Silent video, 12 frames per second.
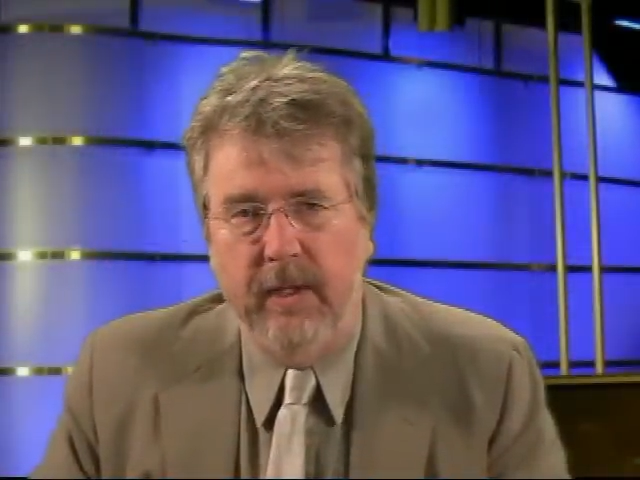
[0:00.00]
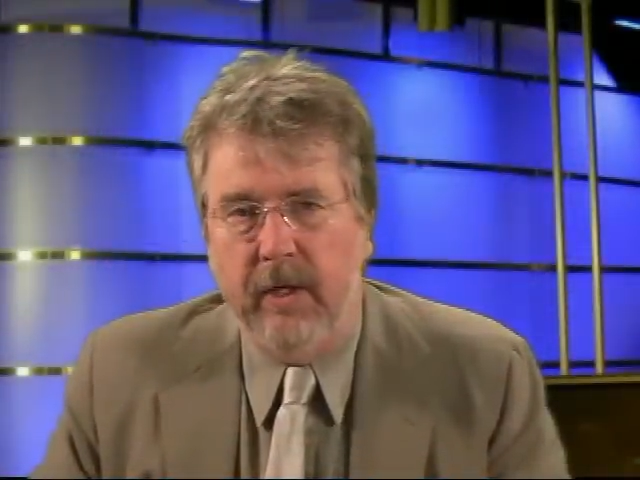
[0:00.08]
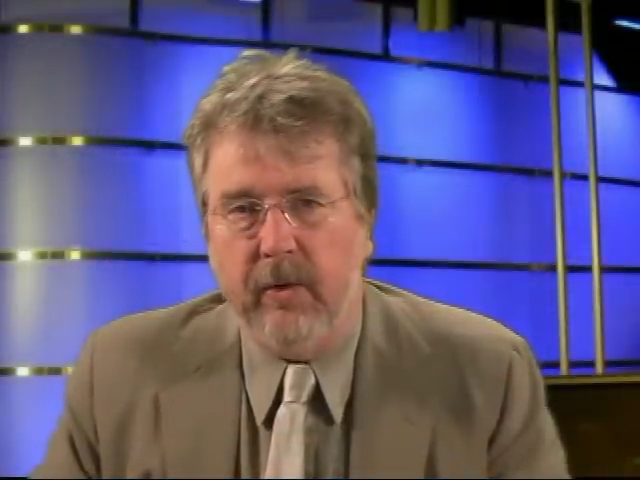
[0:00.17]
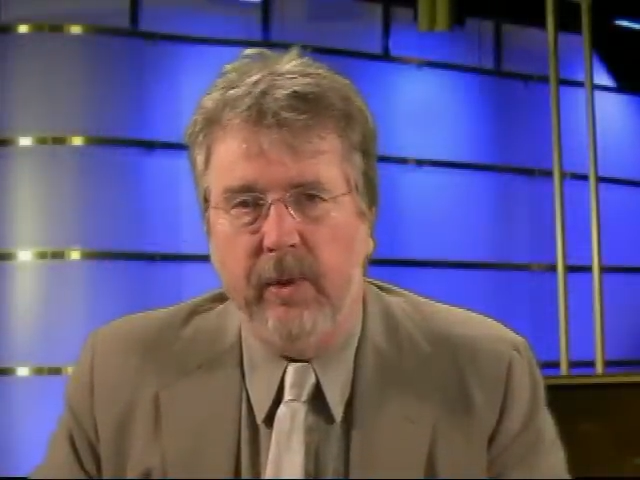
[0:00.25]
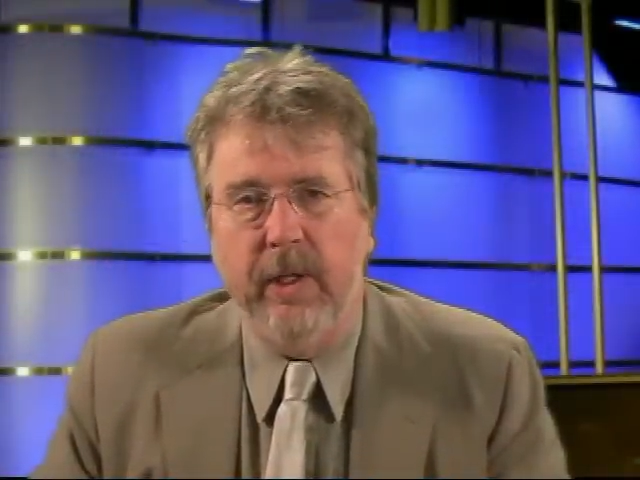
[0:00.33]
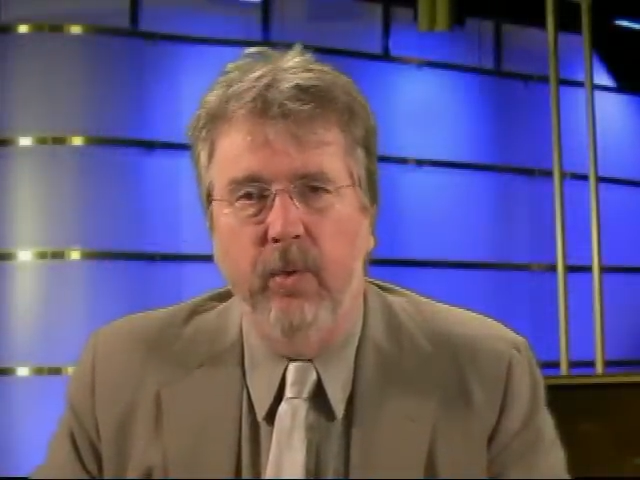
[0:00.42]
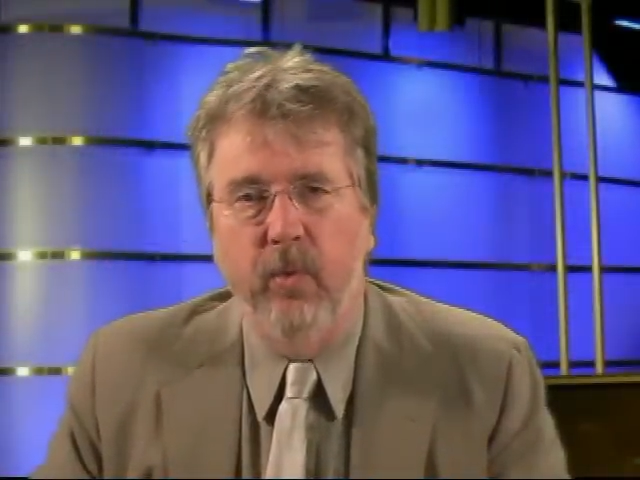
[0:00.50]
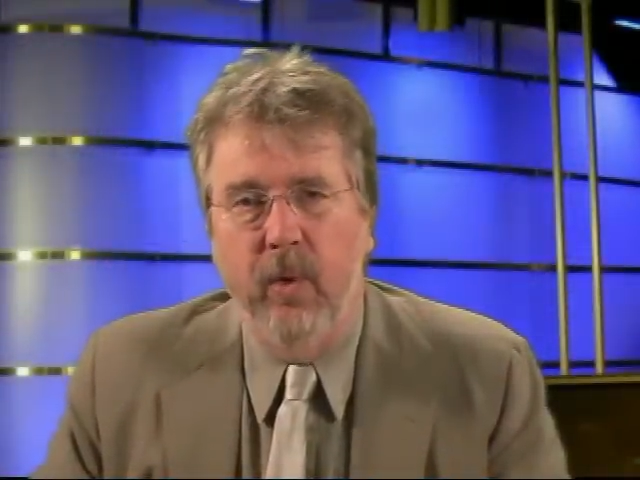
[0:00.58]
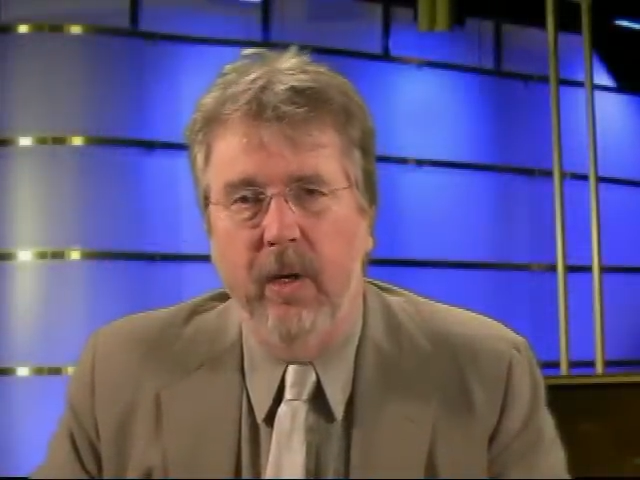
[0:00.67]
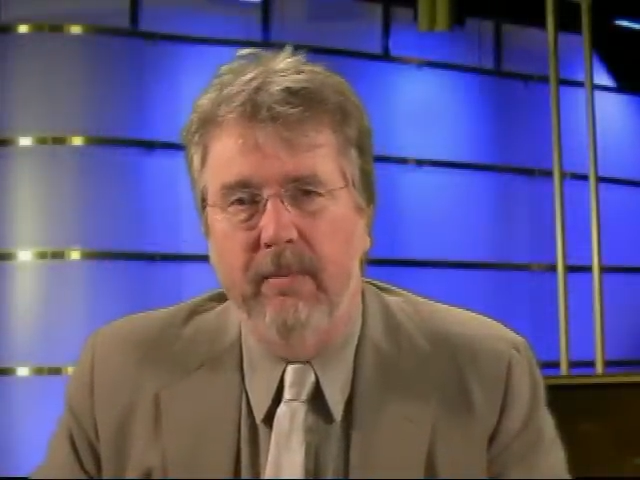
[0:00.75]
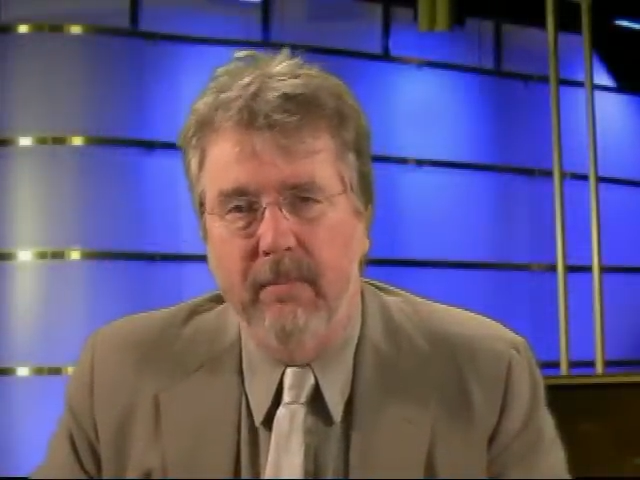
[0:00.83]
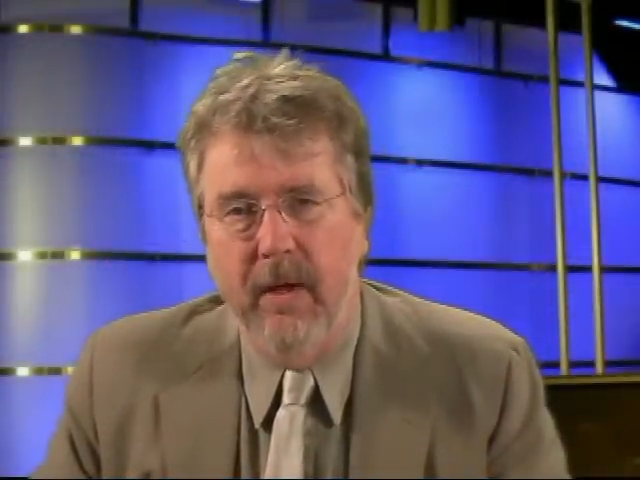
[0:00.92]
literally
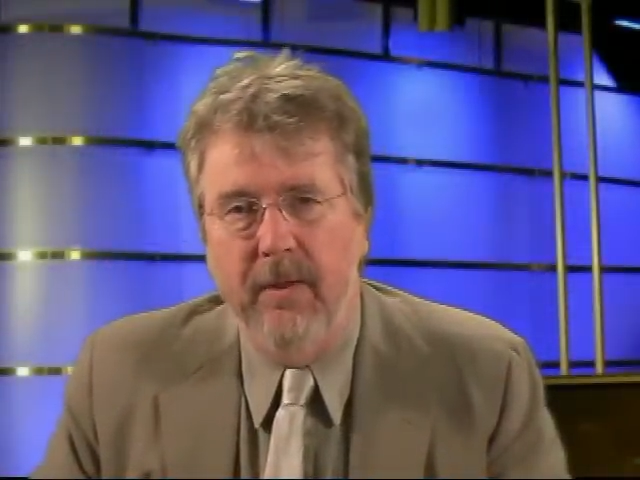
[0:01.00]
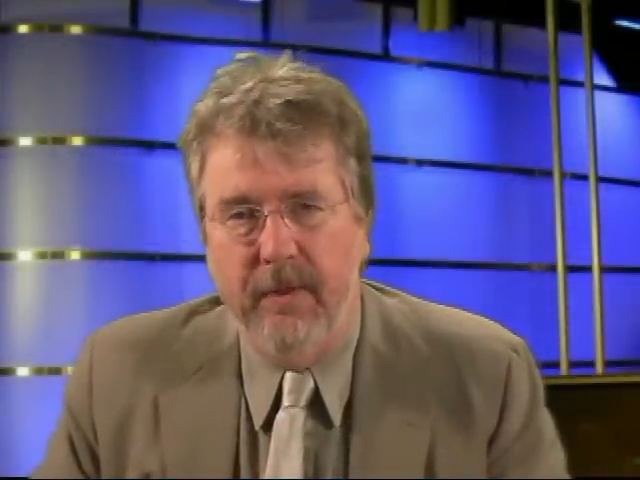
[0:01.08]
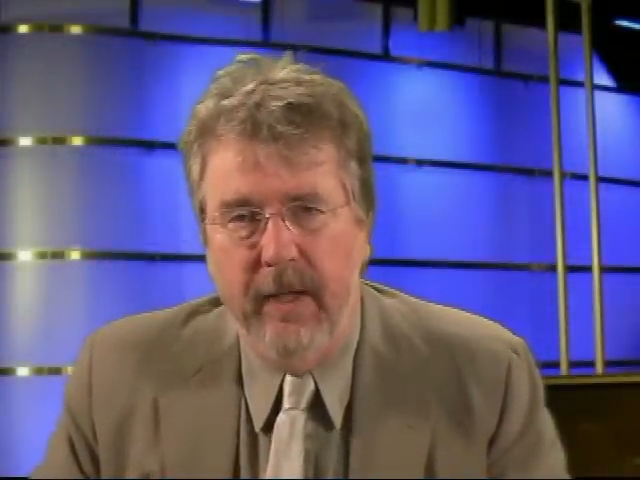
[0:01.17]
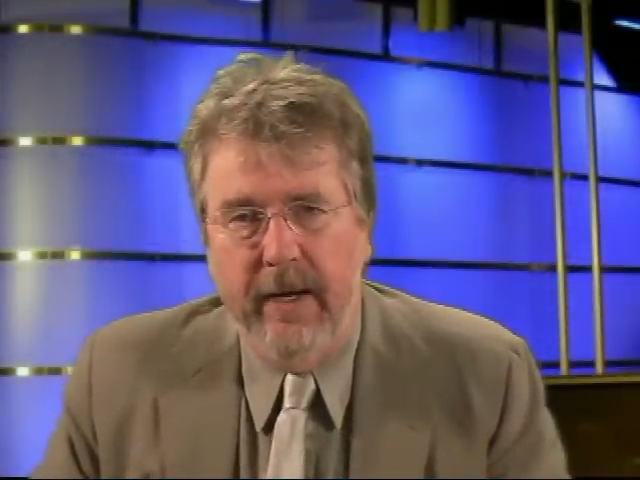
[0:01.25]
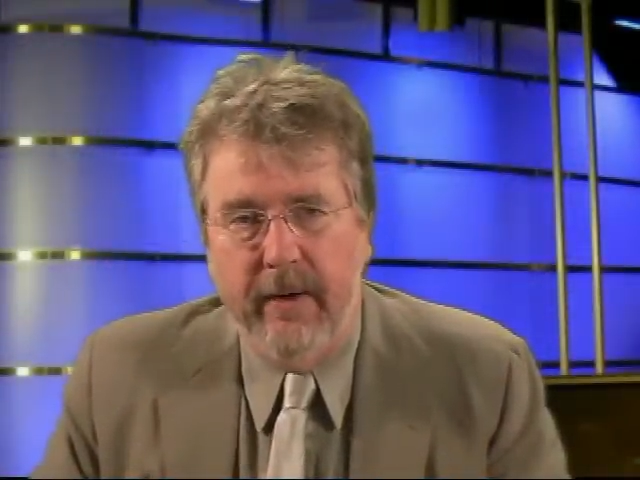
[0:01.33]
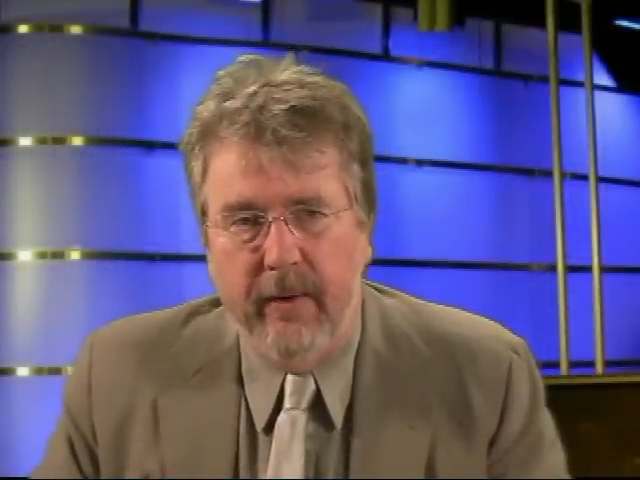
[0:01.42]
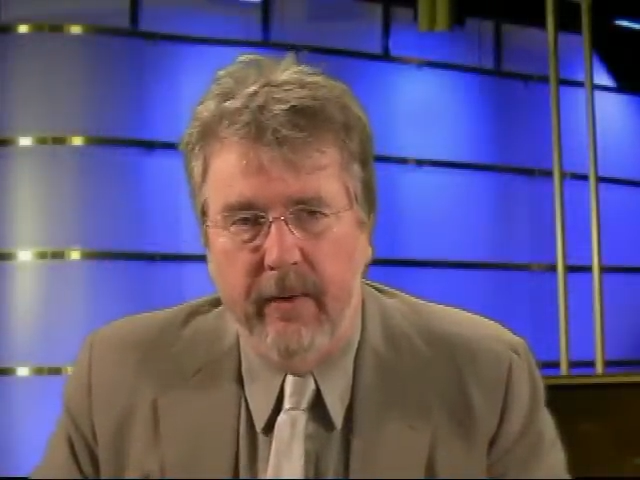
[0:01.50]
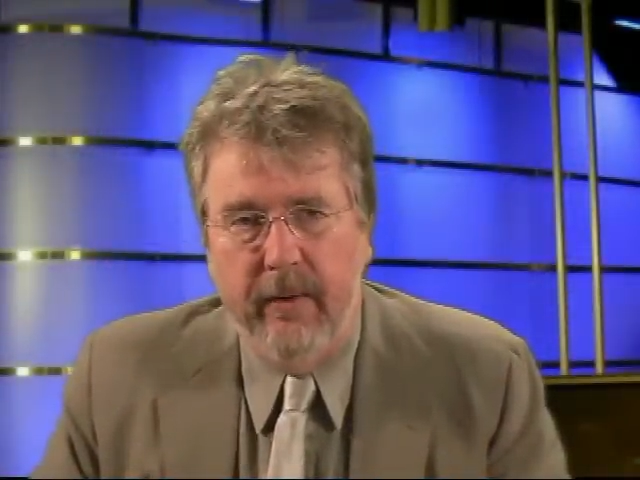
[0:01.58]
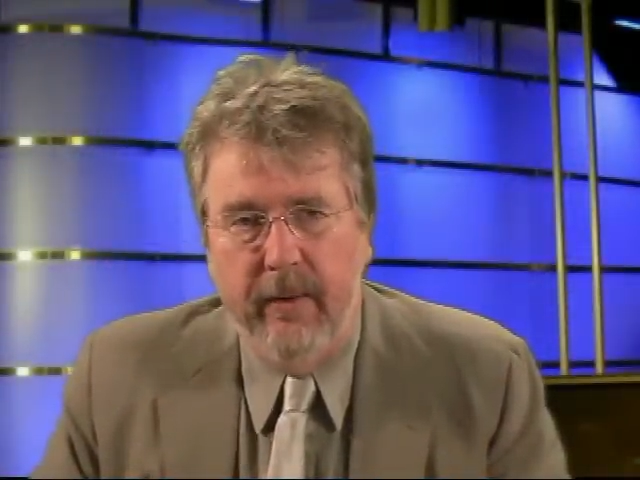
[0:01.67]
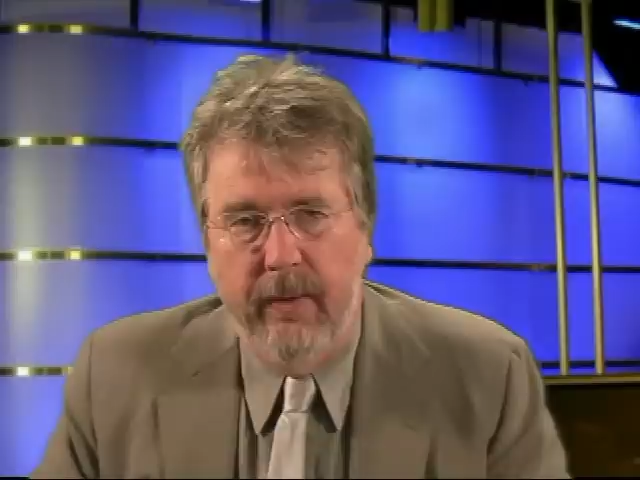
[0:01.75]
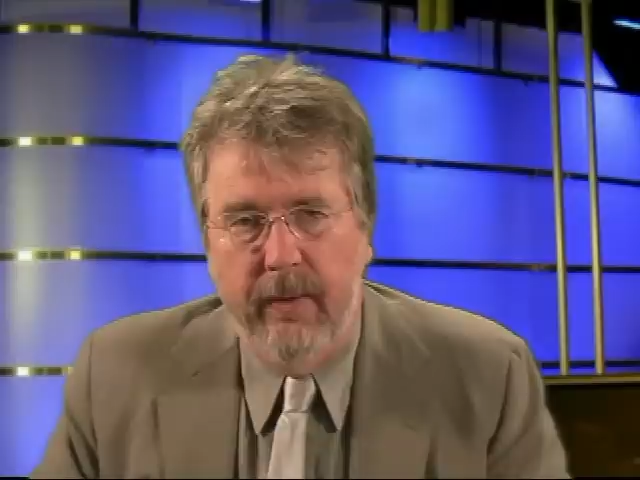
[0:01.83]
1 month later,